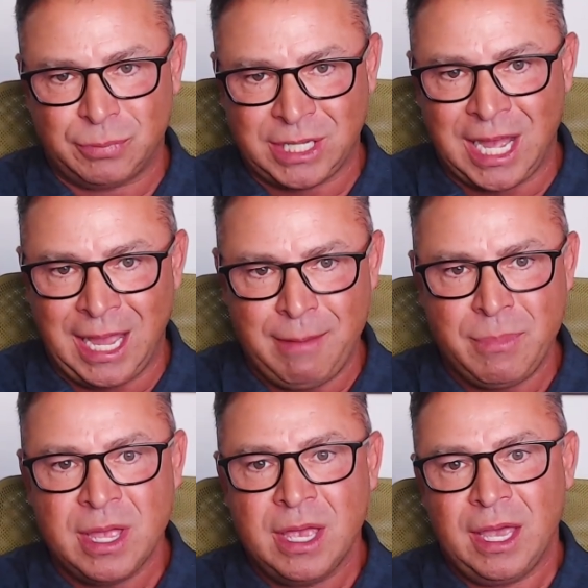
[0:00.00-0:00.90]

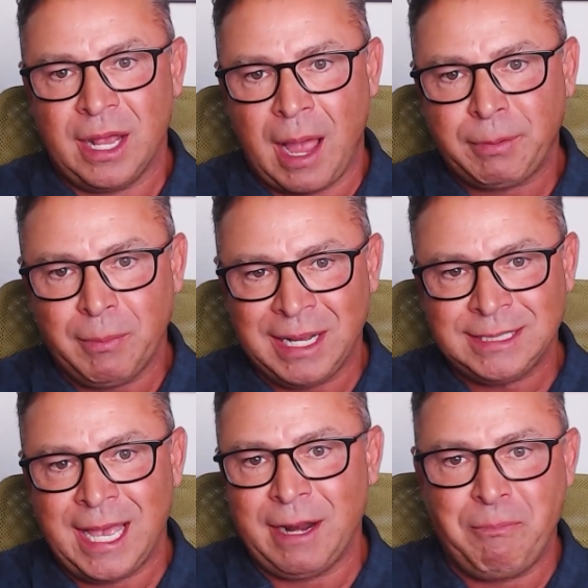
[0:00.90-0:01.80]
time and optimize
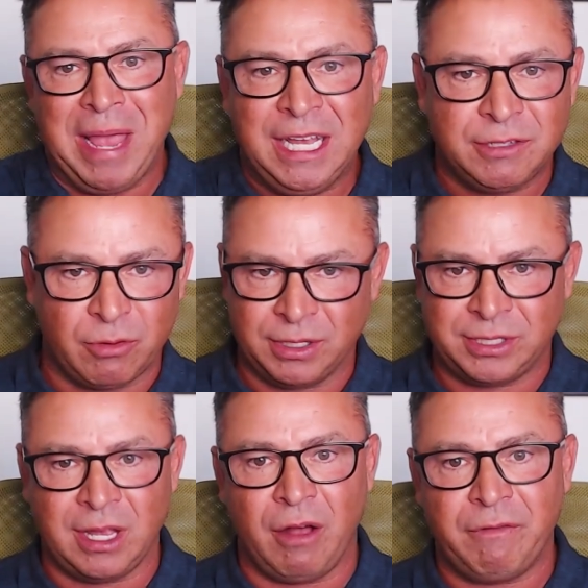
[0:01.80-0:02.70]
that, it pays for
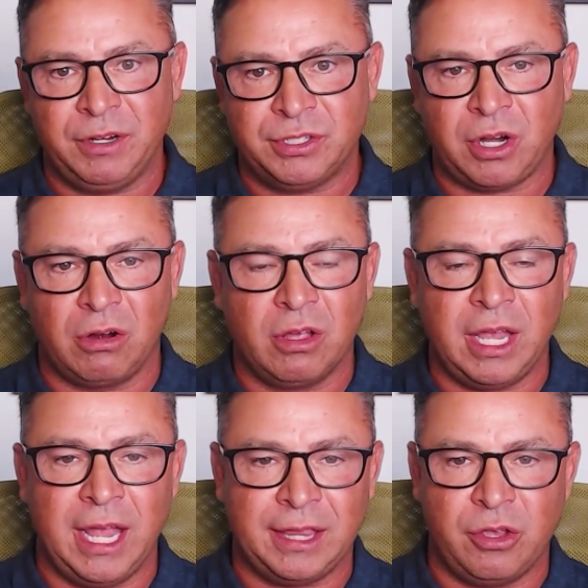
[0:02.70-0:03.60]
itself. And you start
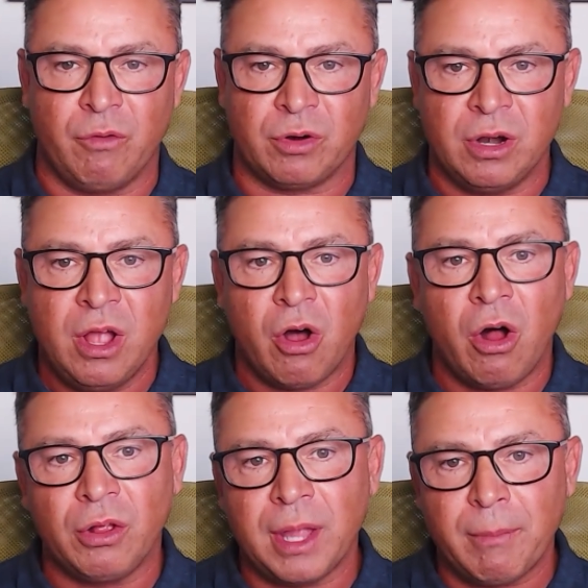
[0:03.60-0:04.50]
looking at the
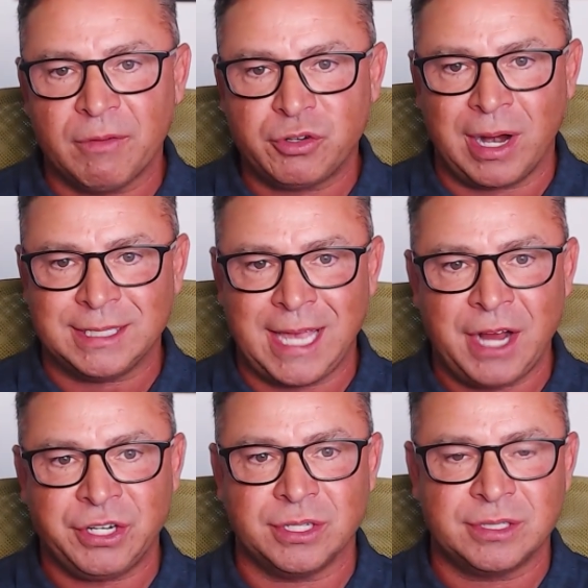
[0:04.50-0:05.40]
overall number of
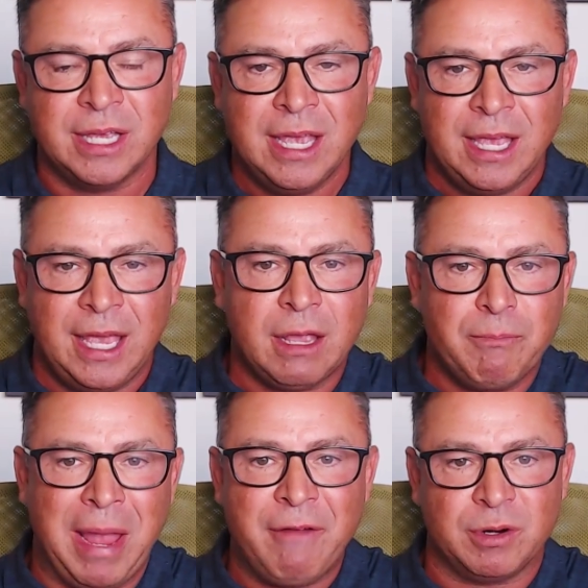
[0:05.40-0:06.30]
transactions, it
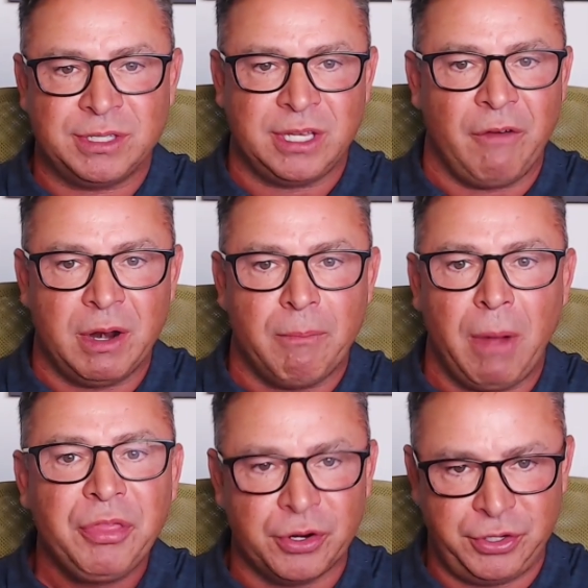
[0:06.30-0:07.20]
can pay for itself in a
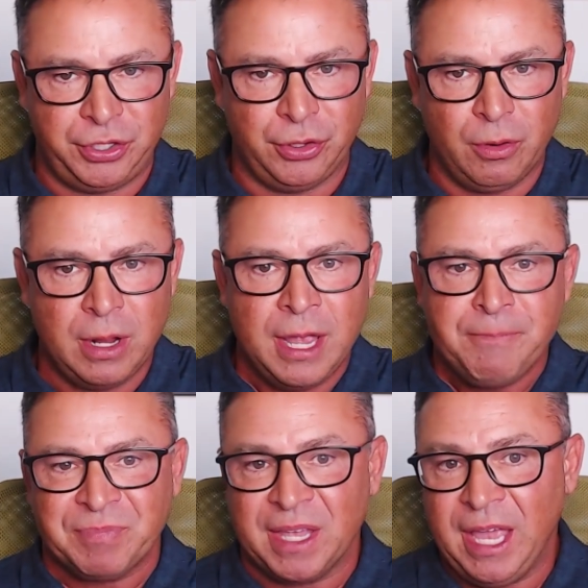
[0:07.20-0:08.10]
month or two.
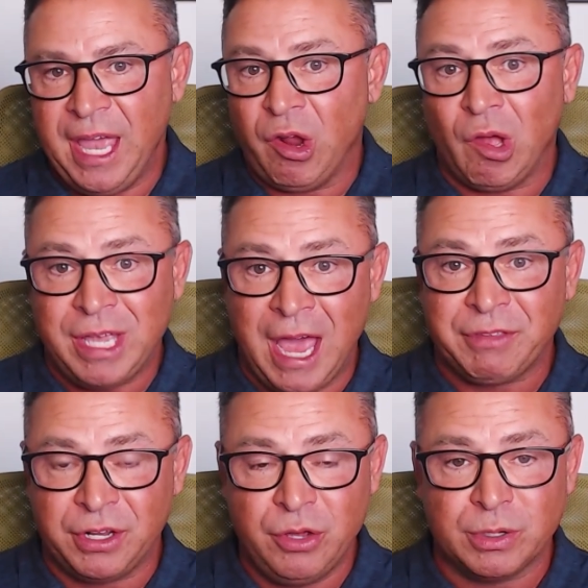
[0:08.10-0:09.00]
And all you have
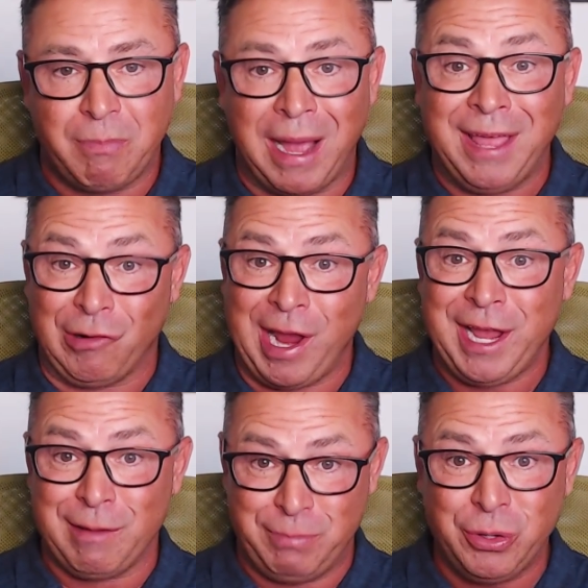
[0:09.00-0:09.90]
to do is buy the
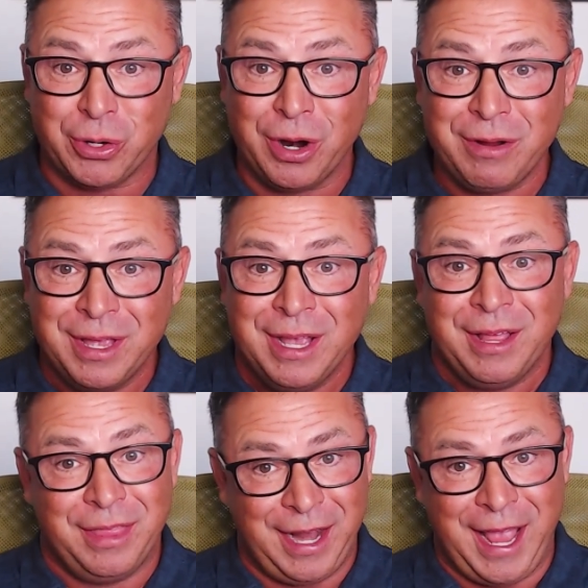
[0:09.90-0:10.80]
right computer
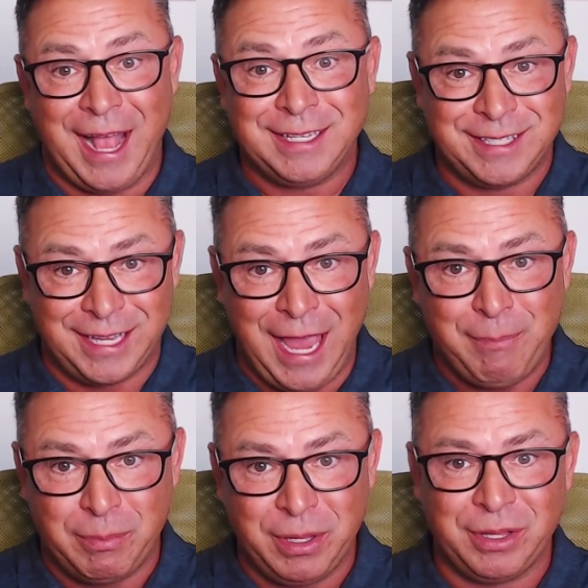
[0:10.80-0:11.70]
that has the
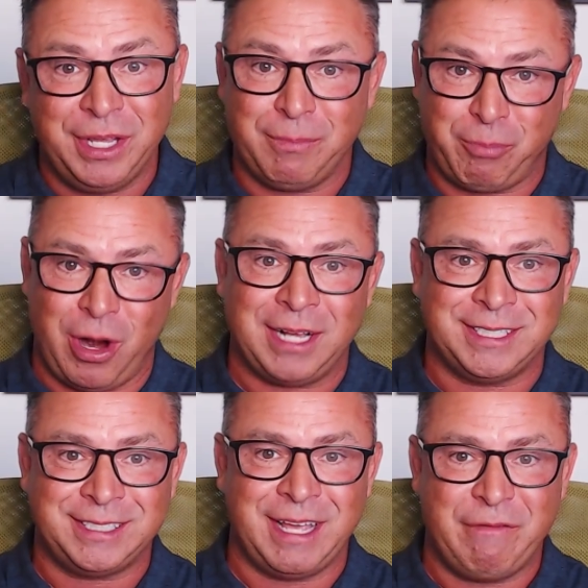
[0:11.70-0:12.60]
capability to
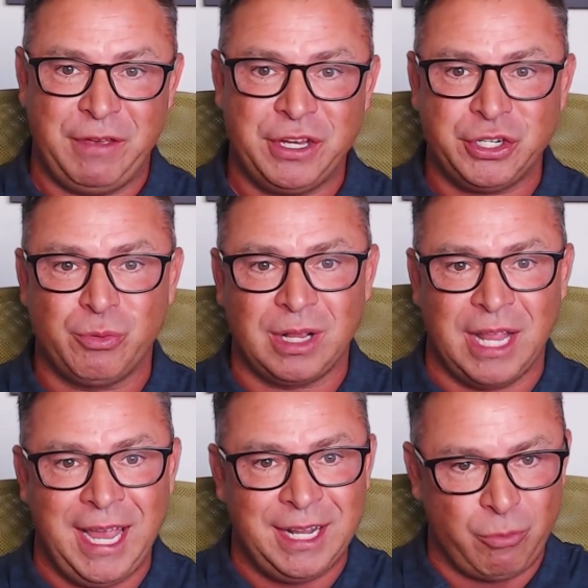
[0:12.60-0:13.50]
process that
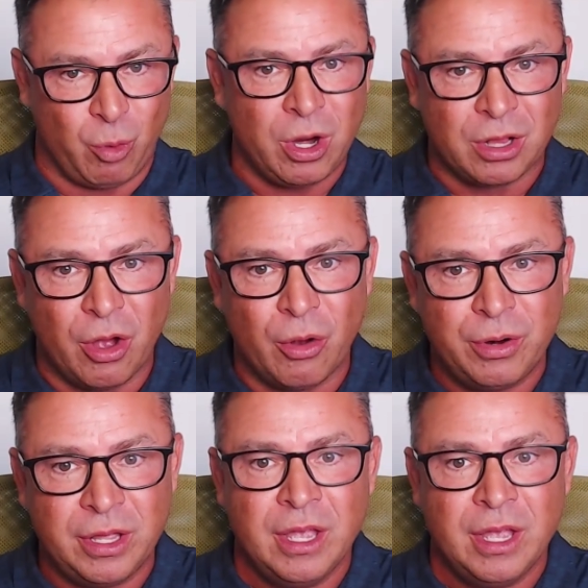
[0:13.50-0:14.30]
vision-related workload.